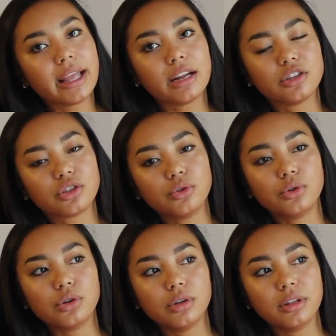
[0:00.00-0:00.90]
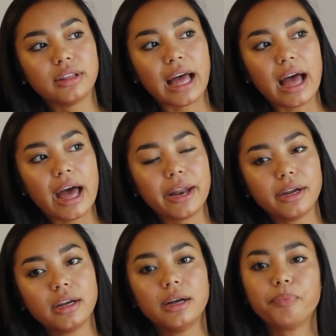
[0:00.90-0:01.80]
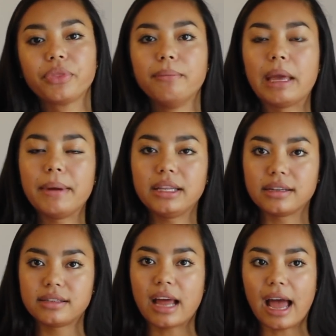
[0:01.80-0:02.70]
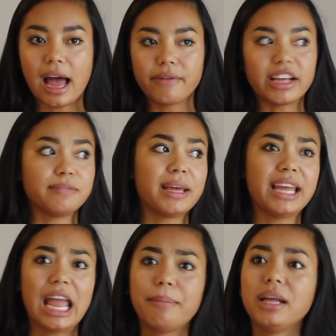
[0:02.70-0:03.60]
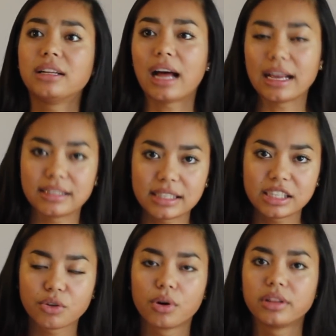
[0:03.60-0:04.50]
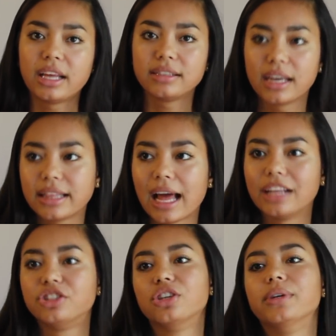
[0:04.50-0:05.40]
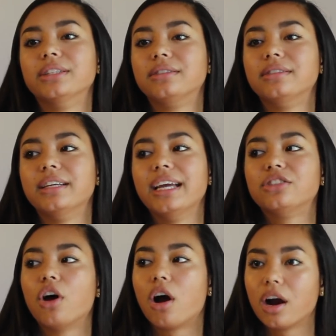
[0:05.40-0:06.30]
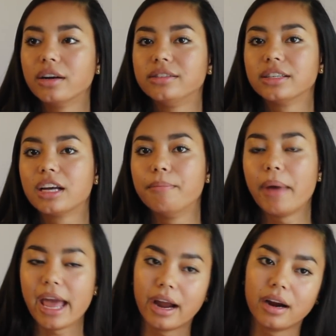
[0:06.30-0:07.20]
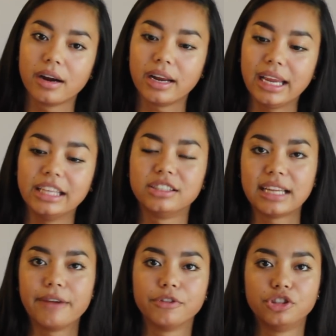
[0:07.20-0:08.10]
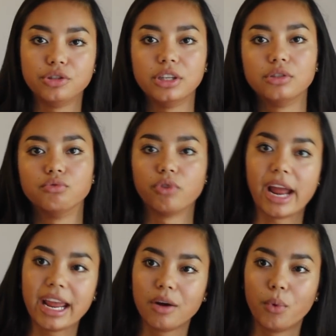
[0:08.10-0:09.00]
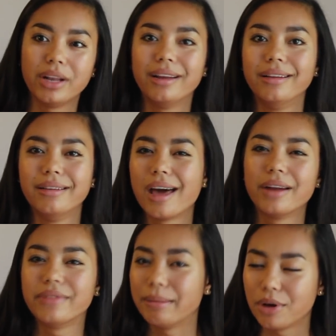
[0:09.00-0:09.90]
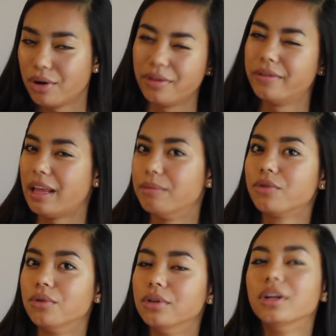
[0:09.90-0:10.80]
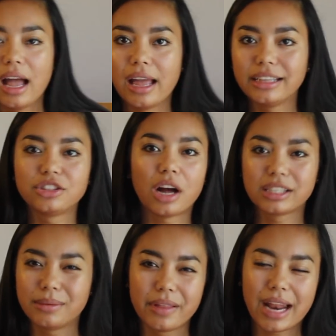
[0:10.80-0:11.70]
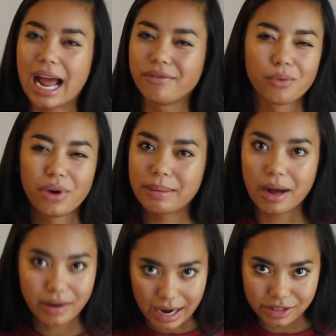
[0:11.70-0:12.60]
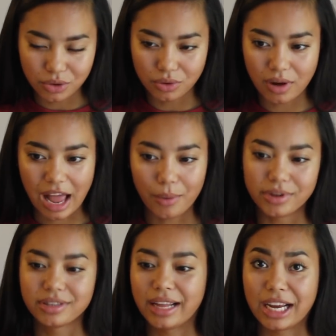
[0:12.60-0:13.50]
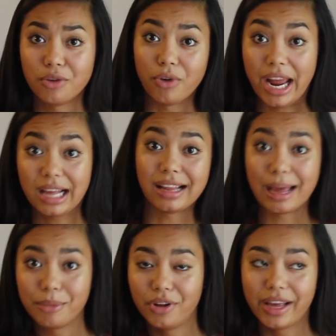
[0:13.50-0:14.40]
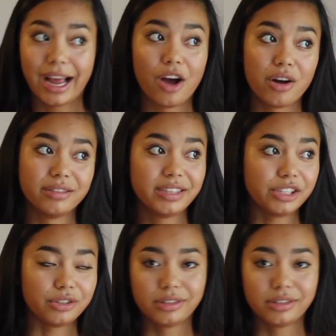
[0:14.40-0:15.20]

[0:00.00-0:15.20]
at a school that maybe doesn't have as many AP classes or things like that. So it's hard to compare each Stanford student's rank when none of them go to the same school. It's not something that I ever worried about in high school. I wasn't like a rank climber. Like, I honestly